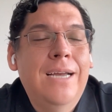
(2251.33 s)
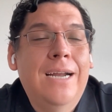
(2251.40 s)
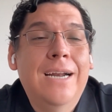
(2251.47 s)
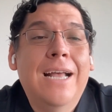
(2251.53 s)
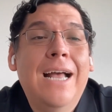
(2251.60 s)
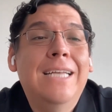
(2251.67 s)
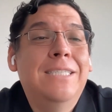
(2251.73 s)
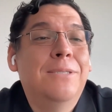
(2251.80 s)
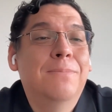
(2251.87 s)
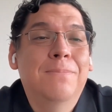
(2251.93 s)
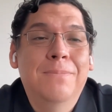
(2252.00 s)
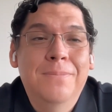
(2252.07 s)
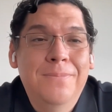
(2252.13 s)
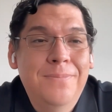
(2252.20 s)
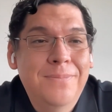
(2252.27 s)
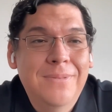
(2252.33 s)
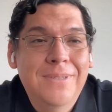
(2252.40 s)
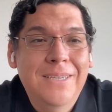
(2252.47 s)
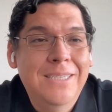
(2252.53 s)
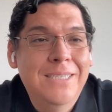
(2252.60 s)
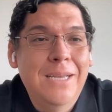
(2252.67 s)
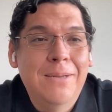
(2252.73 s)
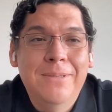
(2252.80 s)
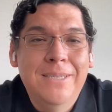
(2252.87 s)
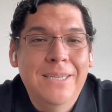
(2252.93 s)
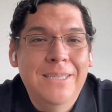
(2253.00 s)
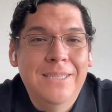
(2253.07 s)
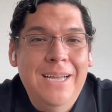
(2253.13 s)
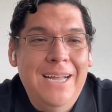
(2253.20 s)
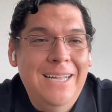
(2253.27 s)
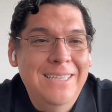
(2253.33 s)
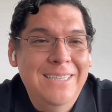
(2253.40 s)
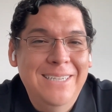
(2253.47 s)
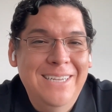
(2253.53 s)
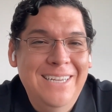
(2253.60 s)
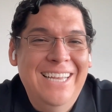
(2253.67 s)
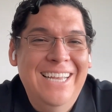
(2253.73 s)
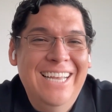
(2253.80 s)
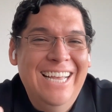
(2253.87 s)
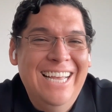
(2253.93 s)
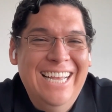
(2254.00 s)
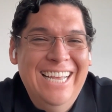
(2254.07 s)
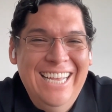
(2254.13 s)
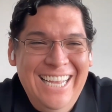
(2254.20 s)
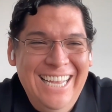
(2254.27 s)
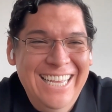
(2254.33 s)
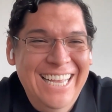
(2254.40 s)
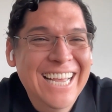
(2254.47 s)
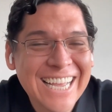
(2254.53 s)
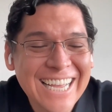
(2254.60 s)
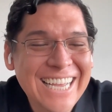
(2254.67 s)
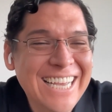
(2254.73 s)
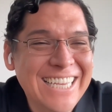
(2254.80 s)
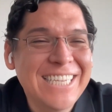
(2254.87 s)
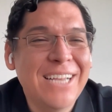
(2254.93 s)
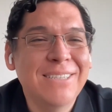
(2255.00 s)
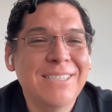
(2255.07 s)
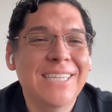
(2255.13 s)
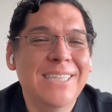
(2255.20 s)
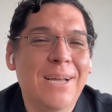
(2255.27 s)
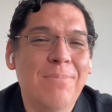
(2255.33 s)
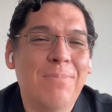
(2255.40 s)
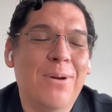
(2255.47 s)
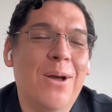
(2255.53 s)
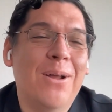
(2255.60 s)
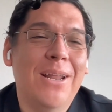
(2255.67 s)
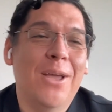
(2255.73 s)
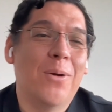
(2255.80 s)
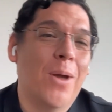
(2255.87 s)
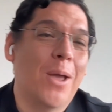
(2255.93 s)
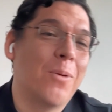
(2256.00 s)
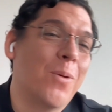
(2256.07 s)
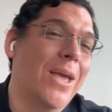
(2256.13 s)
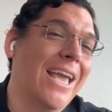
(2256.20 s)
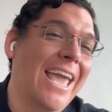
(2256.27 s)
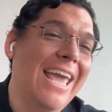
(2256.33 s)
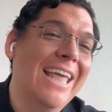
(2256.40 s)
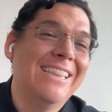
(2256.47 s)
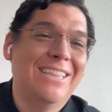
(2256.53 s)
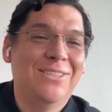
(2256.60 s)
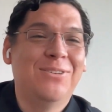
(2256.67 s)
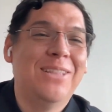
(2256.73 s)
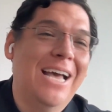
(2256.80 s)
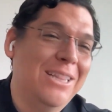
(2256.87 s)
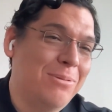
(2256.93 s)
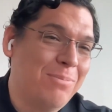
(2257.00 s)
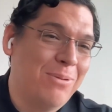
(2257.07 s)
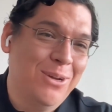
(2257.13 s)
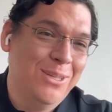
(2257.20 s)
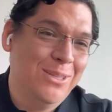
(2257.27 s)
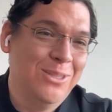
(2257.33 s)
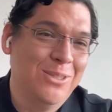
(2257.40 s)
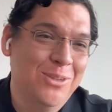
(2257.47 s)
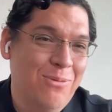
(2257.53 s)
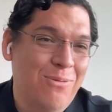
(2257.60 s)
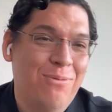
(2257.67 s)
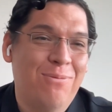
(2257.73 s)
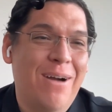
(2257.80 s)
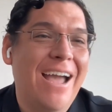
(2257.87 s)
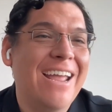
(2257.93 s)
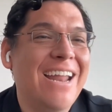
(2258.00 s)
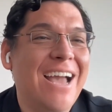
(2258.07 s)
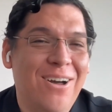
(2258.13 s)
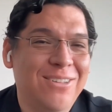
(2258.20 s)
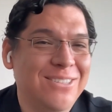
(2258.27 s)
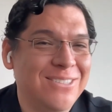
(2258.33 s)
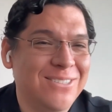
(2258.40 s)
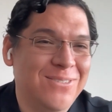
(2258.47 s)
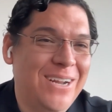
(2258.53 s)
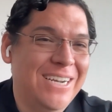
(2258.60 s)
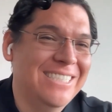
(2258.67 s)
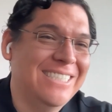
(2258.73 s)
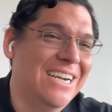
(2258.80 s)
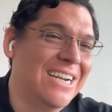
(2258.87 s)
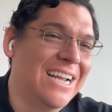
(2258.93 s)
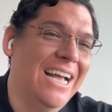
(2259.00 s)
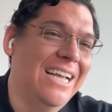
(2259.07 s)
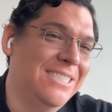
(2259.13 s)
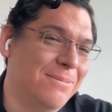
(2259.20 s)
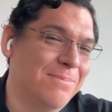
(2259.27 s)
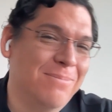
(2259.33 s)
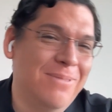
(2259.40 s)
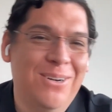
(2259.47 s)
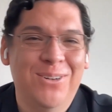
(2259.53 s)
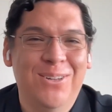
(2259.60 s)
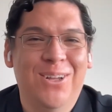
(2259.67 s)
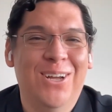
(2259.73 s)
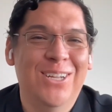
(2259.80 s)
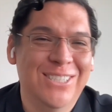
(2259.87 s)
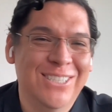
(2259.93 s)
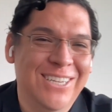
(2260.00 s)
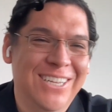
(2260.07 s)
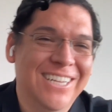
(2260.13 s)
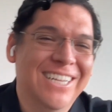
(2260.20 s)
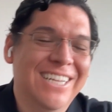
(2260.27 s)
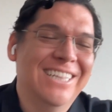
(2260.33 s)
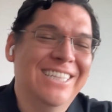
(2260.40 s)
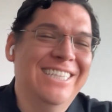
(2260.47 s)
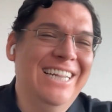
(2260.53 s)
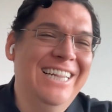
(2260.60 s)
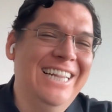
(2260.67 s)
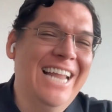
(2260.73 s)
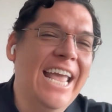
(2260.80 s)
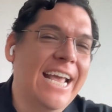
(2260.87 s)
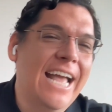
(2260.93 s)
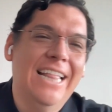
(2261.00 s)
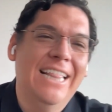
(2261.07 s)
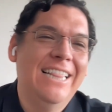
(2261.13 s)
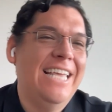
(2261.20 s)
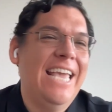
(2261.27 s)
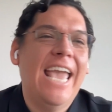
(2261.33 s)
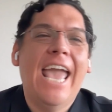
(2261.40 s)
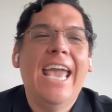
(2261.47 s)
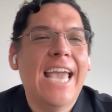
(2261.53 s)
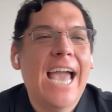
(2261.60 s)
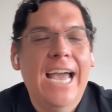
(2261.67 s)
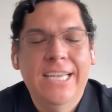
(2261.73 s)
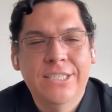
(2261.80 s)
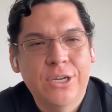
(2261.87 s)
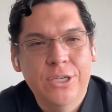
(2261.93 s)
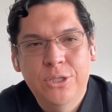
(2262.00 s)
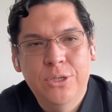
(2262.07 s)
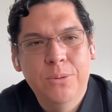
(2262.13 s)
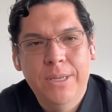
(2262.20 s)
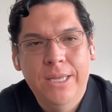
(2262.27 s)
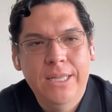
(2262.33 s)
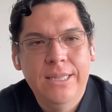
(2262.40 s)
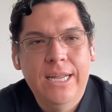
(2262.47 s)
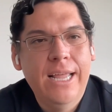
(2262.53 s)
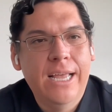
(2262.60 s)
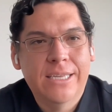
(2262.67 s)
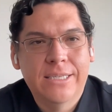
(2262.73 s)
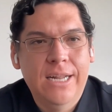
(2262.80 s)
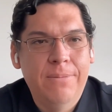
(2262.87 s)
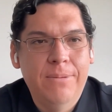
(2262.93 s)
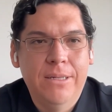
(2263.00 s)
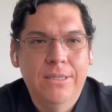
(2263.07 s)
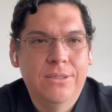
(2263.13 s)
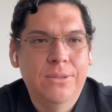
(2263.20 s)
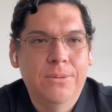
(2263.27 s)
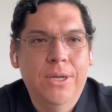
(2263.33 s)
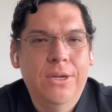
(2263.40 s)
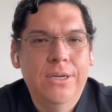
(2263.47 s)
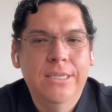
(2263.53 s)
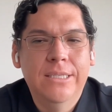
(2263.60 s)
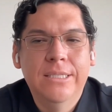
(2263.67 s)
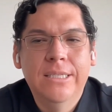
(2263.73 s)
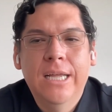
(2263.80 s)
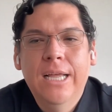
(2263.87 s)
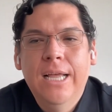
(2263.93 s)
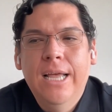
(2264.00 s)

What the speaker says: sarcasm is something that is something that probably when we get to that point to find out what is sarcasm or not, like the AI is going to be in the next level, to be honest.